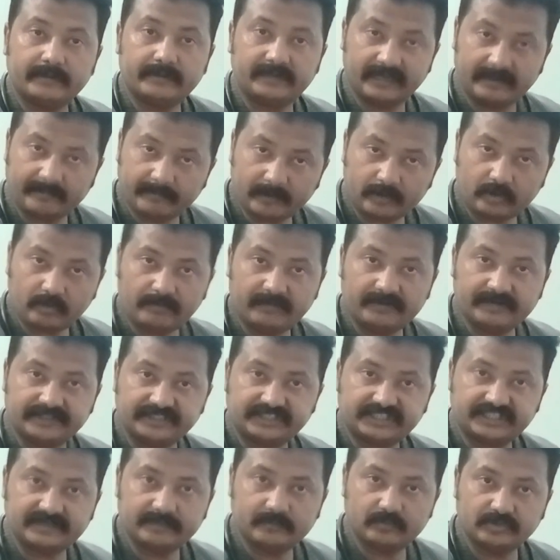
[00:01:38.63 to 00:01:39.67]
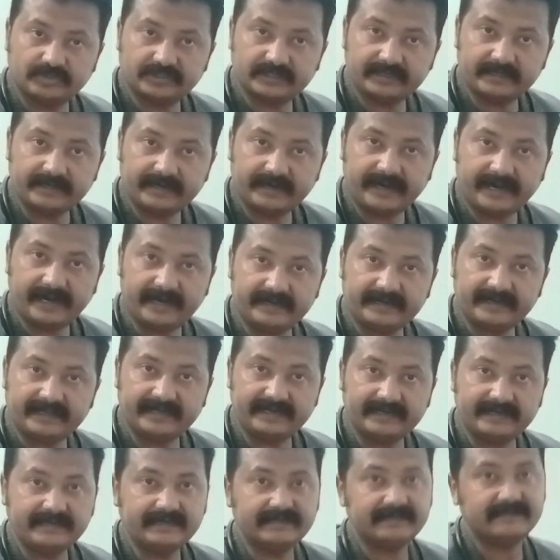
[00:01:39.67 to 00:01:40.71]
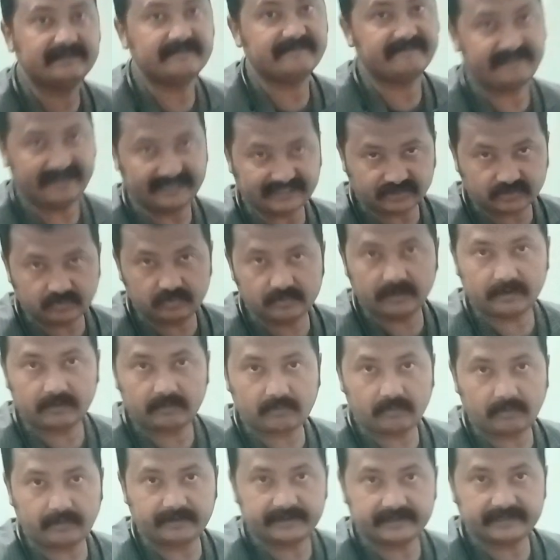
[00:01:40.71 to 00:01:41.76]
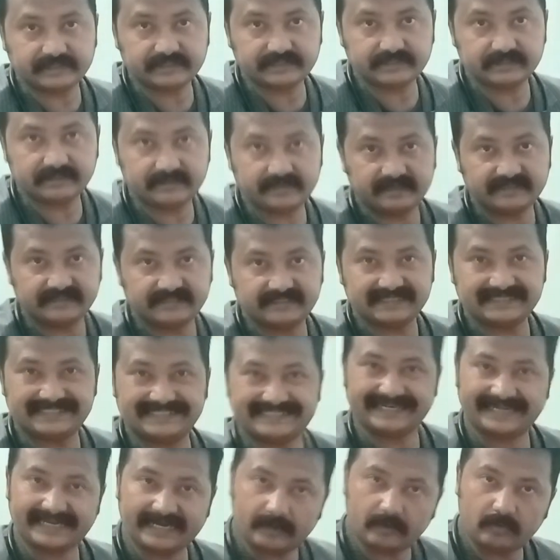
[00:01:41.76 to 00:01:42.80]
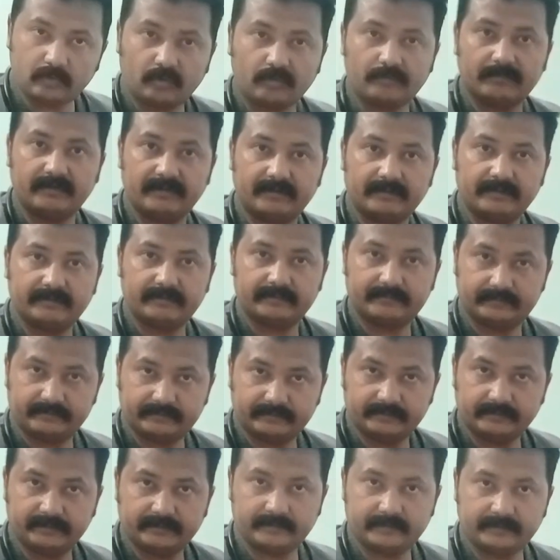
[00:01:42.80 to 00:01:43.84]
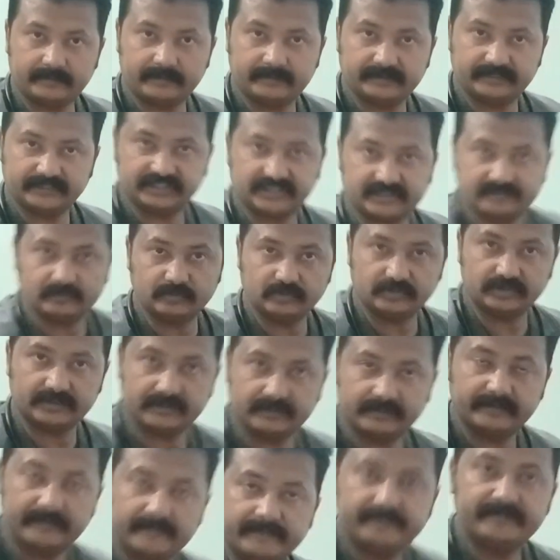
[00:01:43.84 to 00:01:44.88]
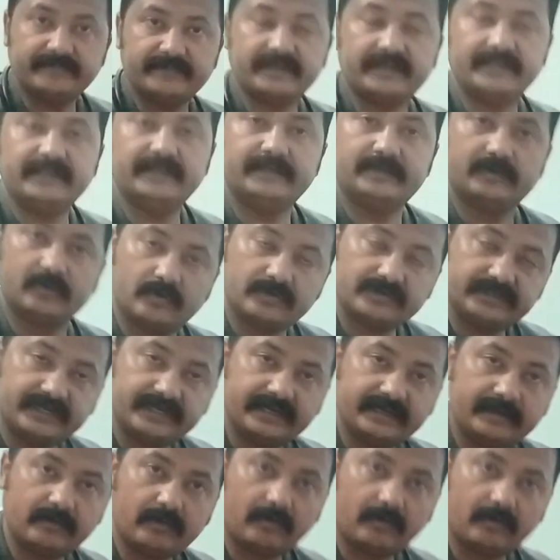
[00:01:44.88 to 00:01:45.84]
dermatomal distribution, and in vascular claudication, there is the sclerotomal distribution. In neurogenic